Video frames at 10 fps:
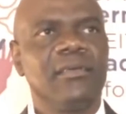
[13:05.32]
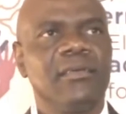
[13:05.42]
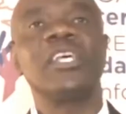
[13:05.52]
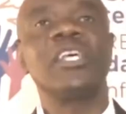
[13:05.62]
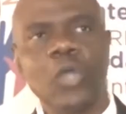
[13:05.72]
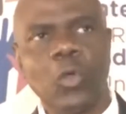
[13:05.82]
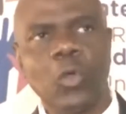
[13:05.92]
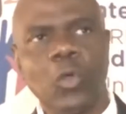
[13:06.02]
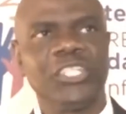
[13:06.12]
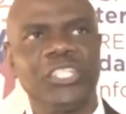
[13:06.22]
These were
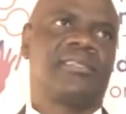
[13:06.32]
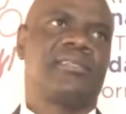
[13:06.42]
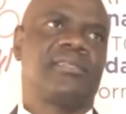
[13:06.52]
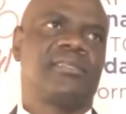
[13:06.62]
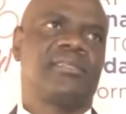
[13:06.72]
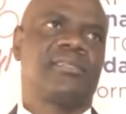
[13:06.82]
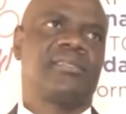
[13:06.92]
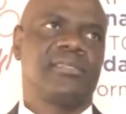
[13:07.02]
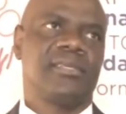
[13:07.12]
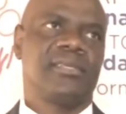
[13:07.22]
soldiers.
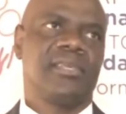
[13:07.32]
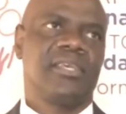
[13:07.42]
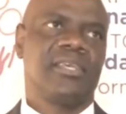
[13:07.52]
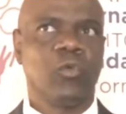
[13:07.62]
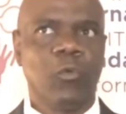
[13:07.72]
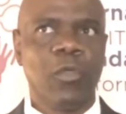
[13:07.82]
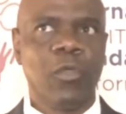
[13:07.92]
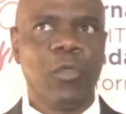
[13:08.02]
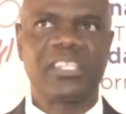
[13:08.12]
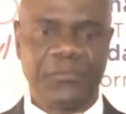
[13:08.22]
So
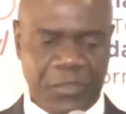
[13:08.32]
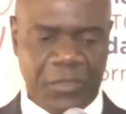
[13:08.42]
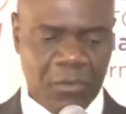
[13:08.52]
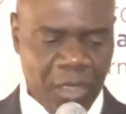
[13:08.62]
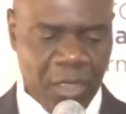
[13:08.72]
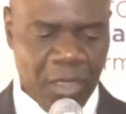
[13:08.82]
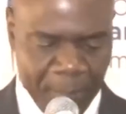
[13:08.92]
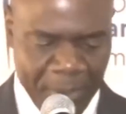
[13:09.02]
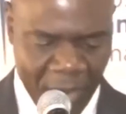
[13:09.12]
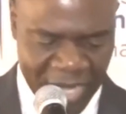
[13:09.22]
women must feel
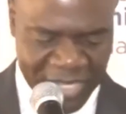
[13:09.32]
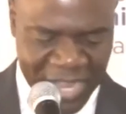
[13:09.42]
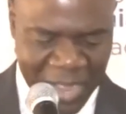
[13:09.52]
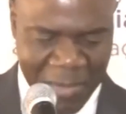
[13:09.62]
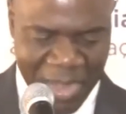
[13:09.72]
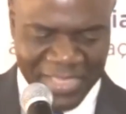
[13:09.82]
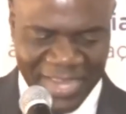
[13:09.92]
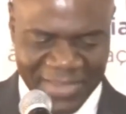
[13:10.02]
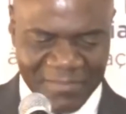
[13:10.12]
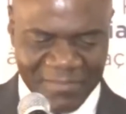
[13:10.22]
empowered by
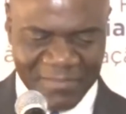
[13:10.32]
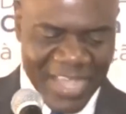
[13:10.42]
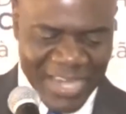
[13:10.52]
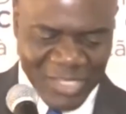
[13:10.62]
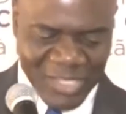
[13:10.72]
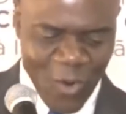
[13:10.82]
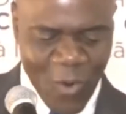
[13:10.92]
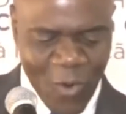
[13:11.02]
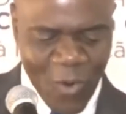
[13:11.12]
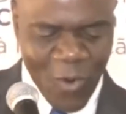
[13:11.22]
that. And
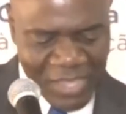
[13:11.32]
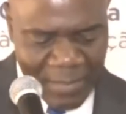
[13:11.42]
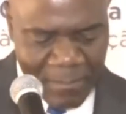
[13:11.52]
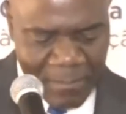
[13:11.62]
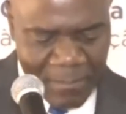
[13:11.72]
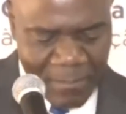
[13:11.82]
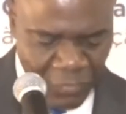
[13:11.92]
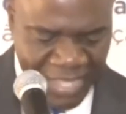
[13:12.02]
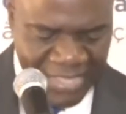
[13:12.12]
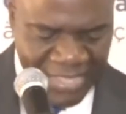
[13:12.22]
so most
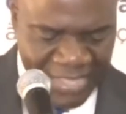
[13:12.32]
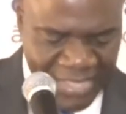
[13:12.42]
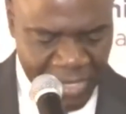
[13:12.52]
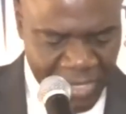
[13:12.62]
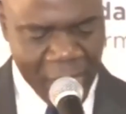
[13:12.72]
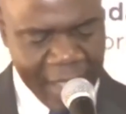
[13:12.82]
of the other comments